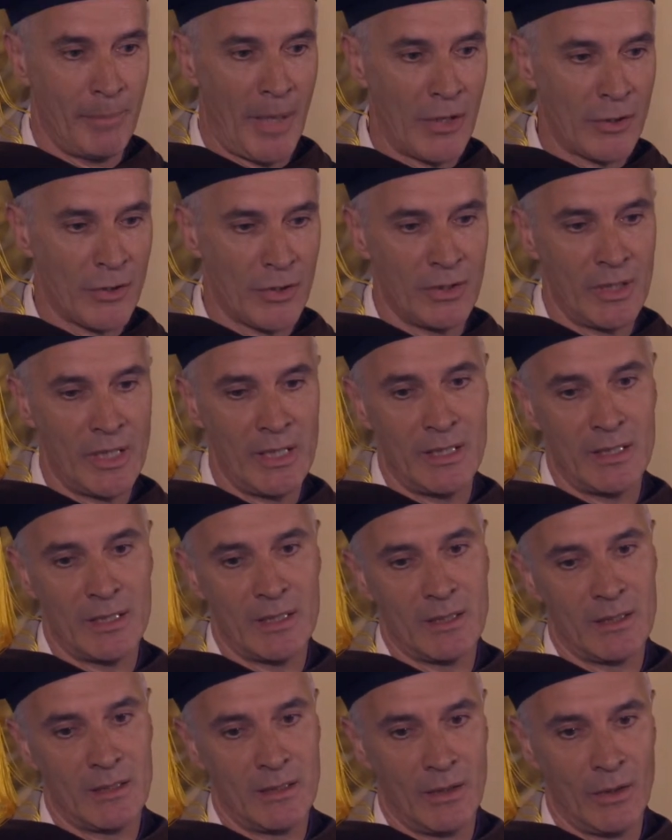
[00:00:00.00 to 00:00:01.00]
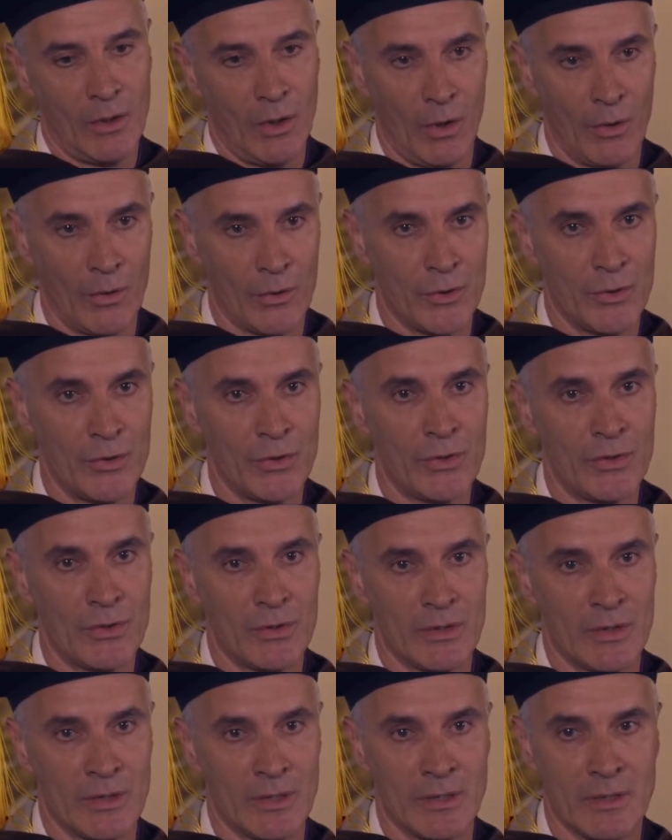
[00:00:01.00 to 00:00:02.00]
passionate, courageous,
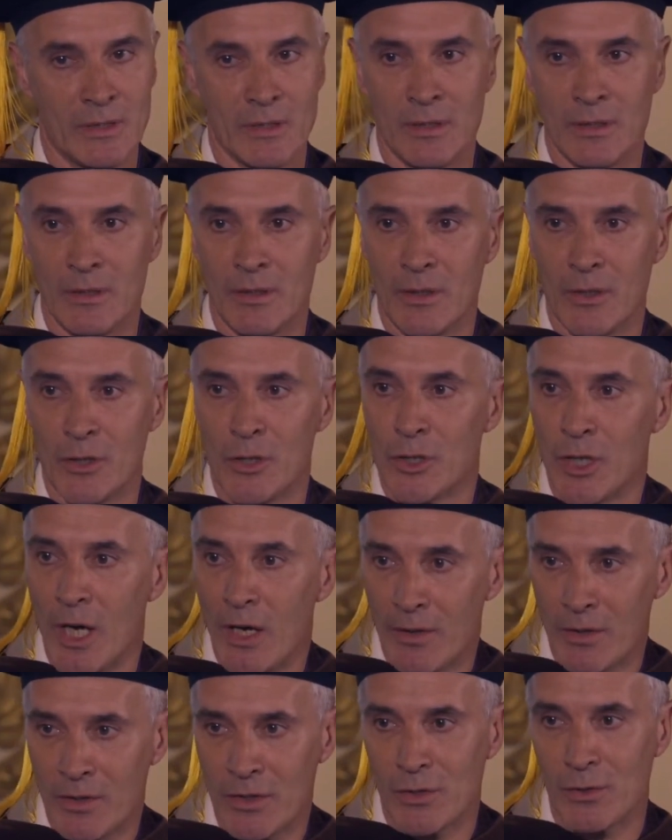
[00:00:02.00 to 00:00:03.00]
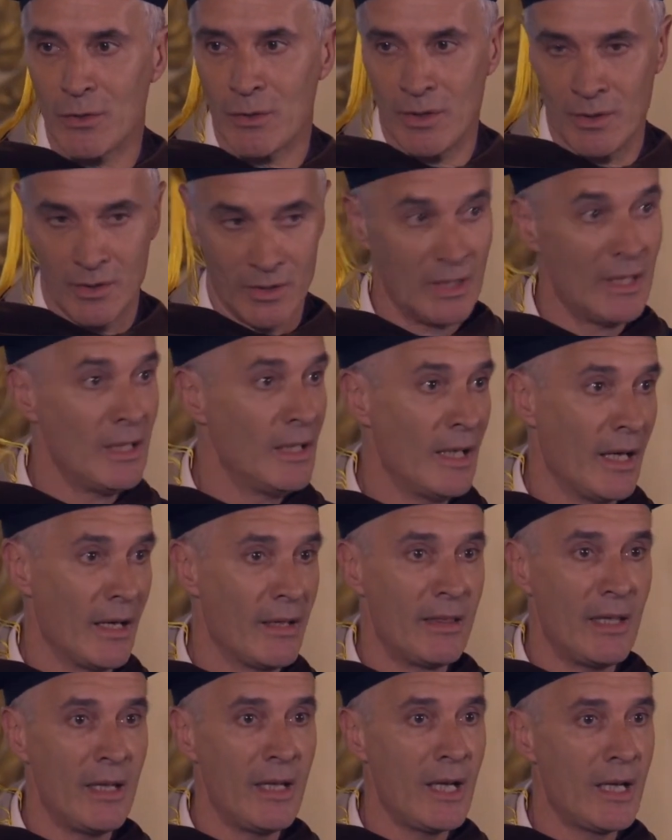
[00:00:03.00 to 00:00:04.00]
and sharing student. I
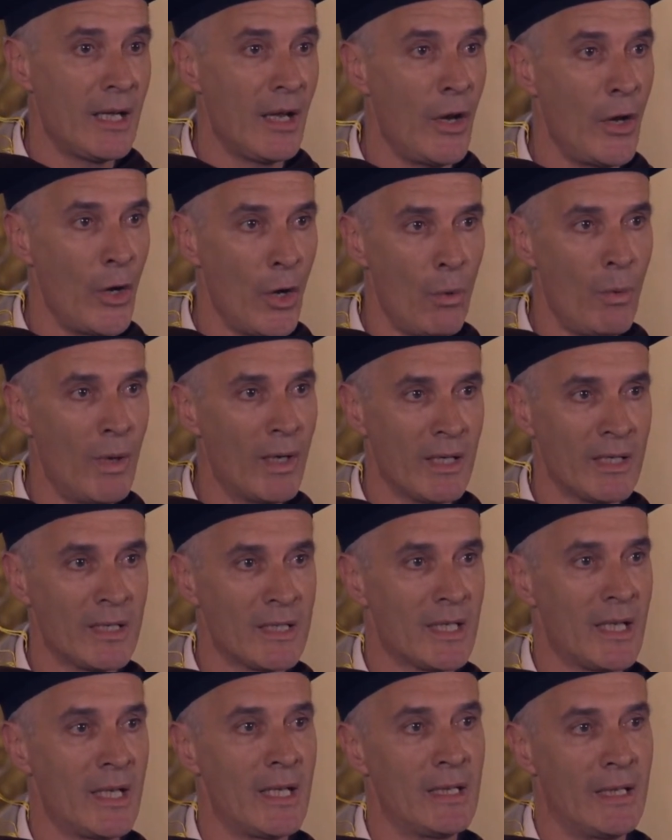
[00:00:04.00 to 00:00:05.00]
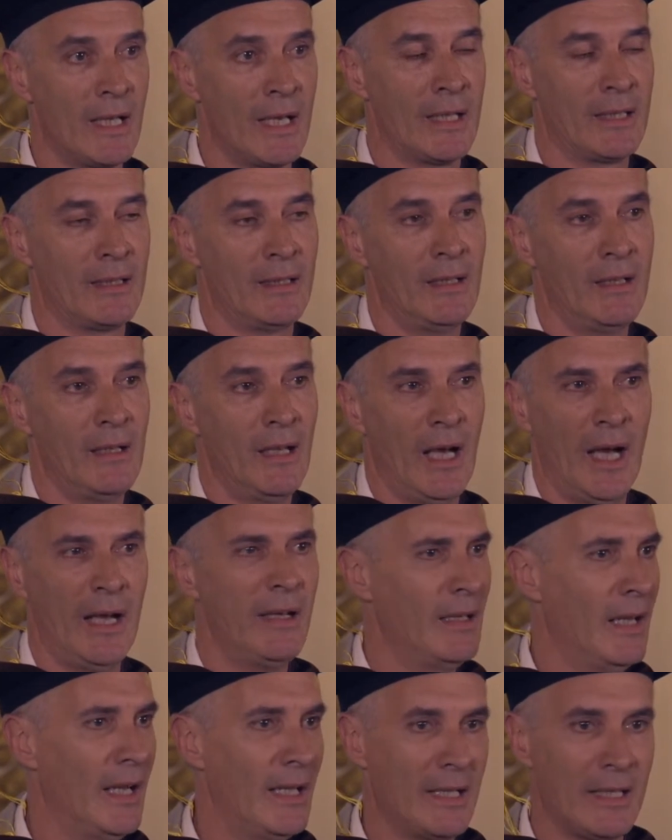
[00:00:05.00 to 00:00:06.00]
think no one can say that,
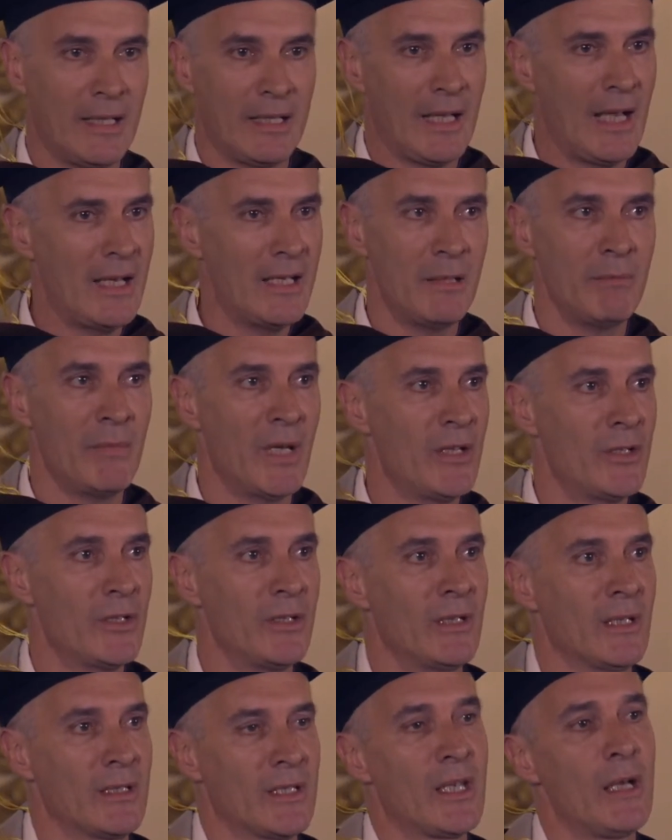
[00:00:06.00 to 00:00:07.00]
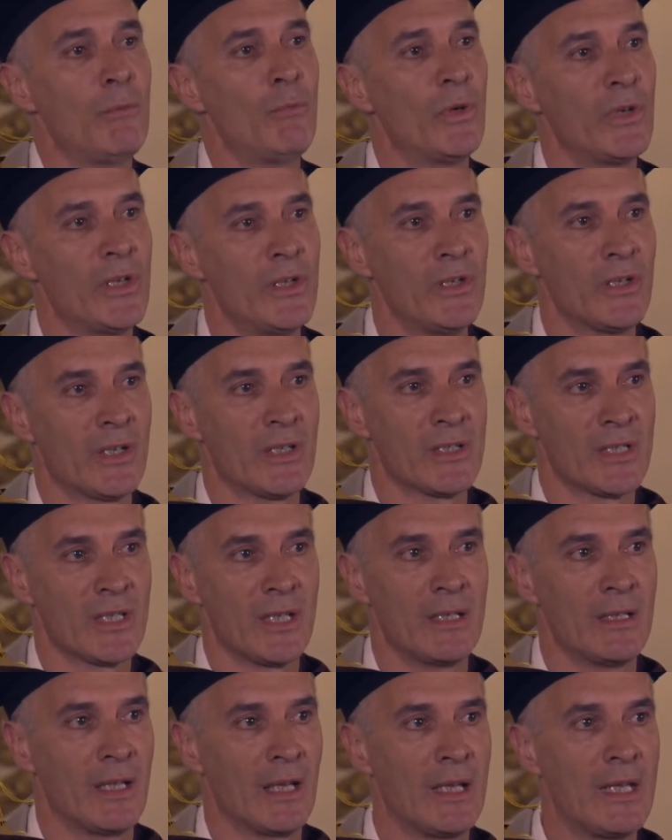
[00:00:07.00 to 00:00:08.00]
I can't imagine that someone here can
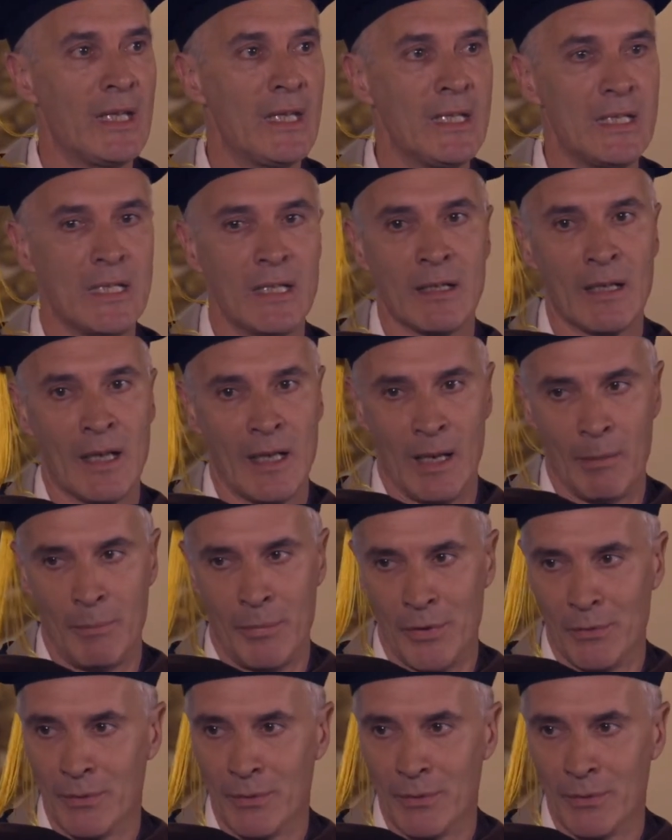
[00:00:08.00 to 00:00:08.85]
say that he didn't help